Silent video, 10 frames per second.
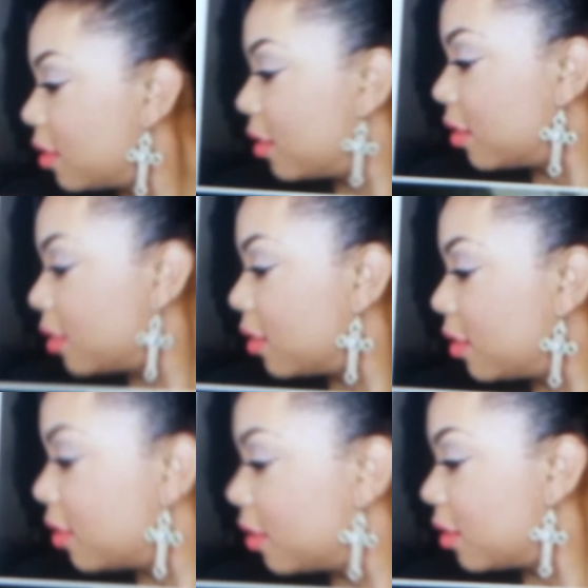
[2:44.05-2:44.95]
Jesus
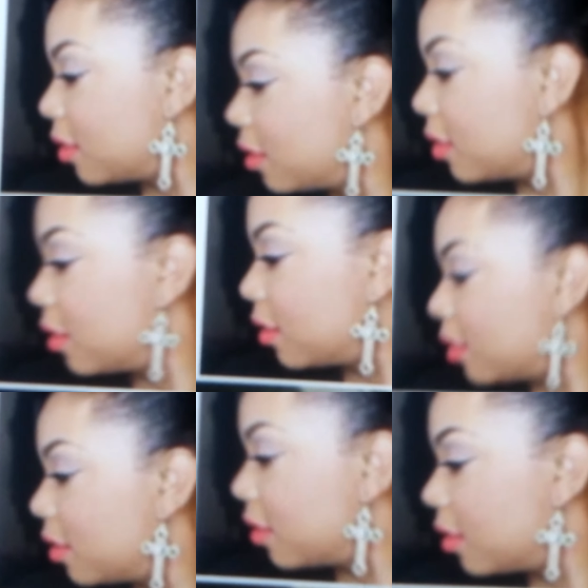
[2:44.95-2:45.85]
character.
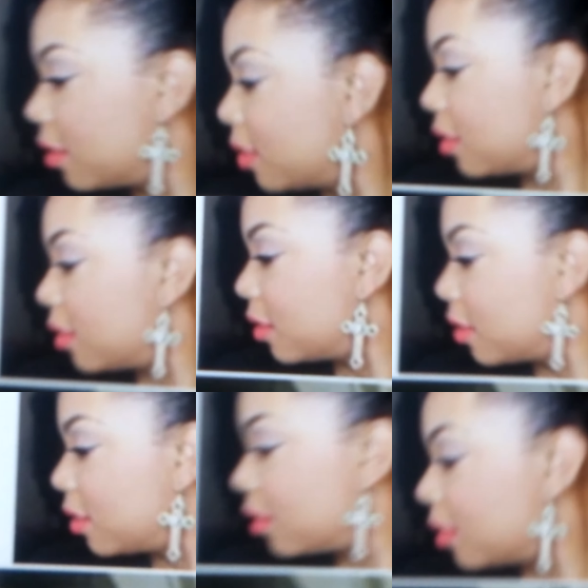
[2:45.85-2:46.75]
They just care that
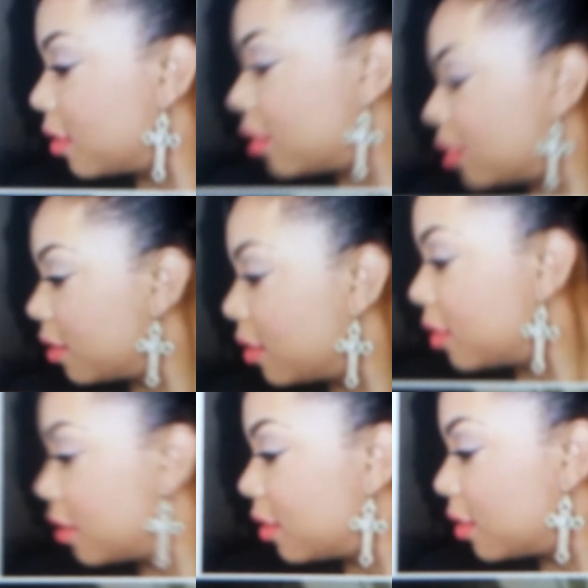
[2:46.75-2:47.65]
he's a white
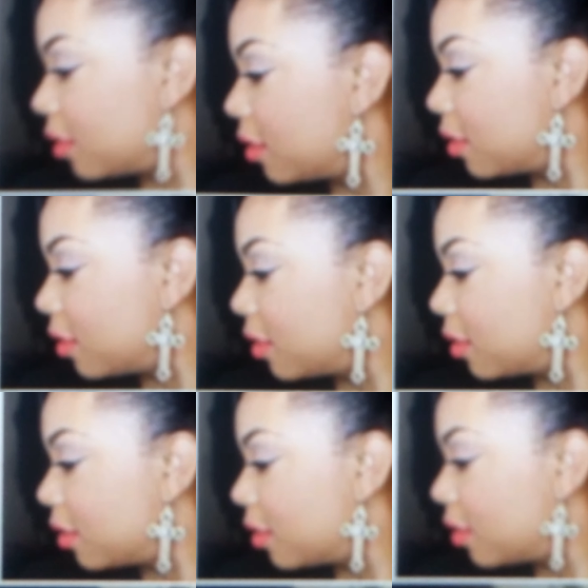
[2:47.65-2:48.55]
man.
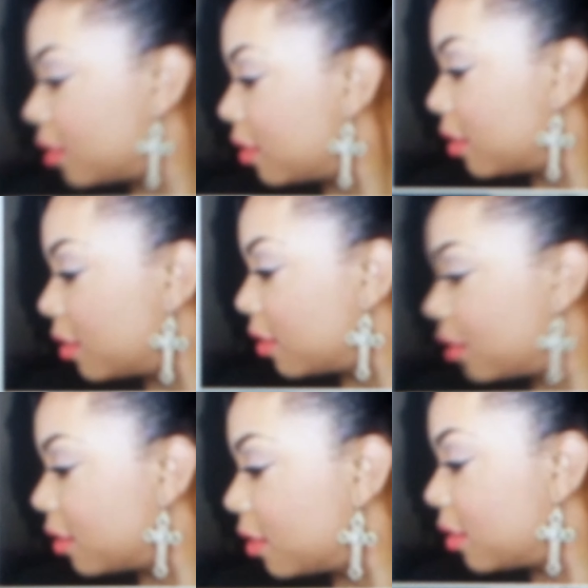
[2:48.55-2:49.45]
All right?
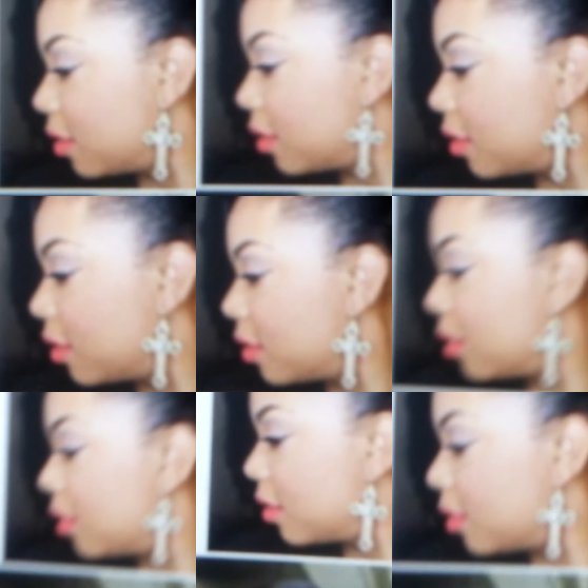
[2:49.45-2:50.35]
Most of these
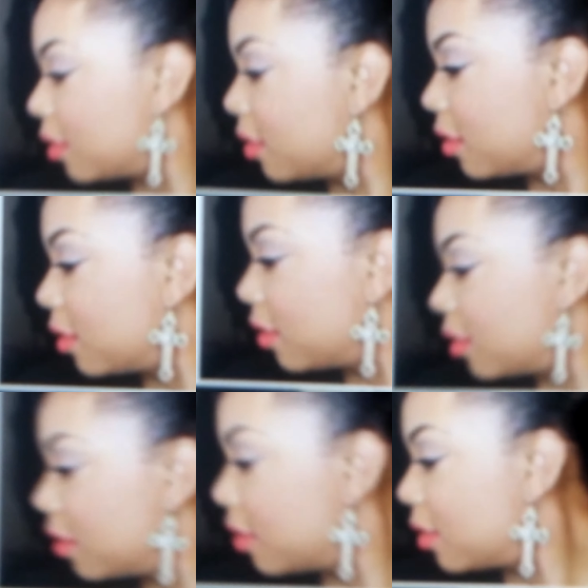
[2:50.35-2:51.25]
Christian women
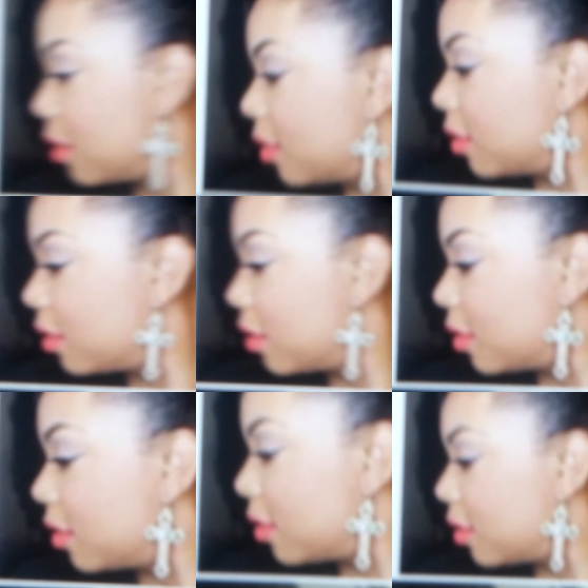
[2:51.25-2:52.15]
they don't give a
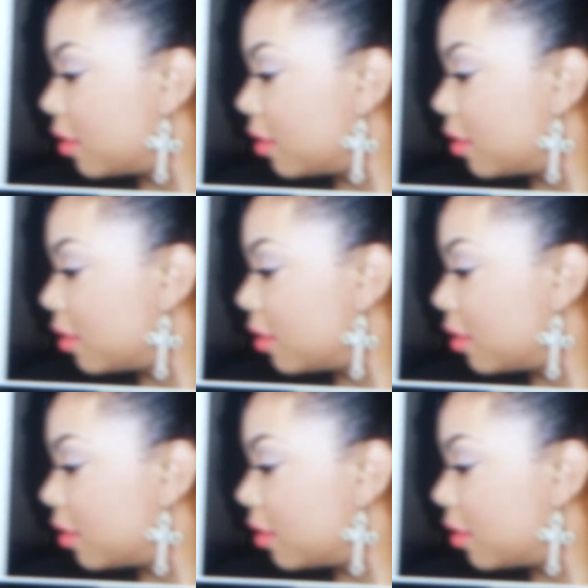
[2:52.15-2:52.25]
fuck